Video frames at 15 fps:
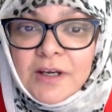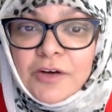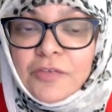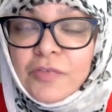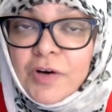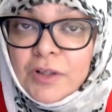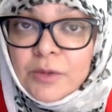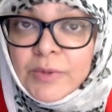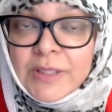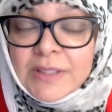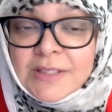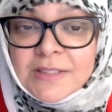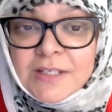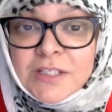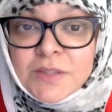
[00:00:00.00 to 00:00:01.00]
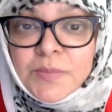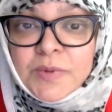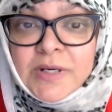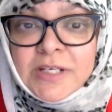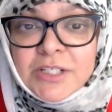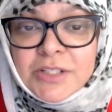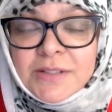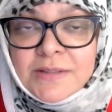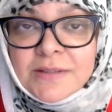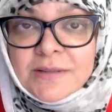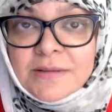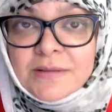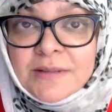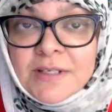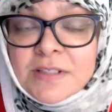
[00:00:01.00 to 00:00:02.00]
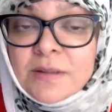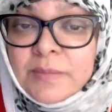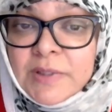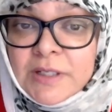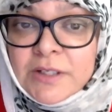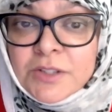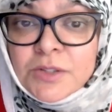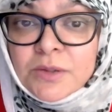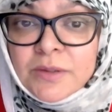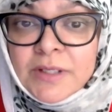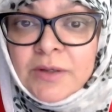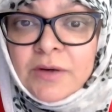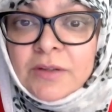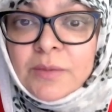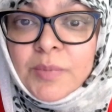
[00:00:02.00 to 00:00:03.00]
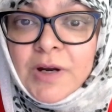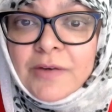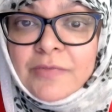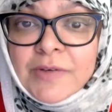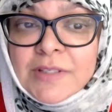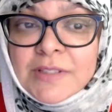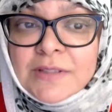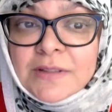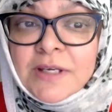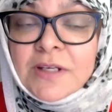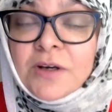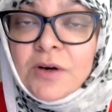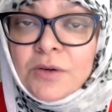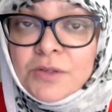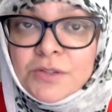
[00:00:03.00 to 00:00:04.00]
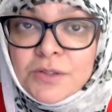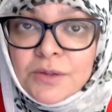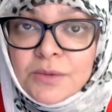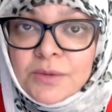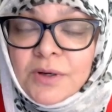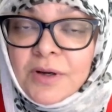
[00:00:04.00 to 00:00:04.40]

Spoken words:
Following these inspirations is obligatory on the prophets and also